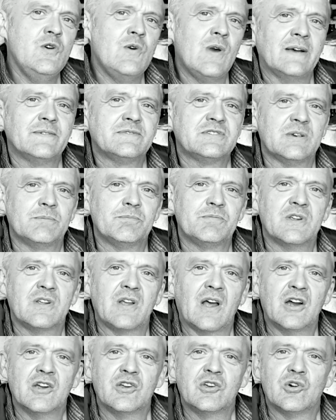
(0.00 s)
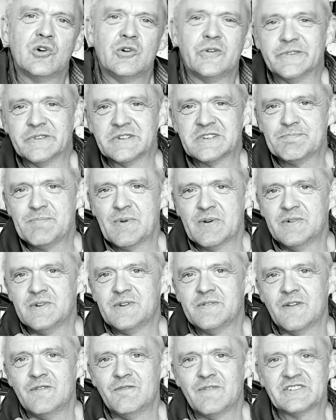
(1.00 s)
you have something I call the
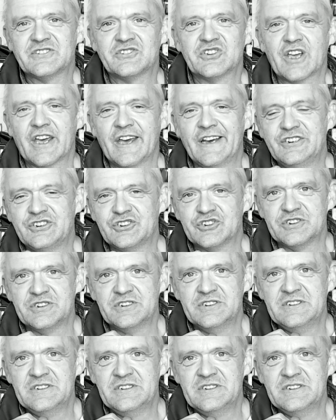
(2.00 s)
spirit of investigation.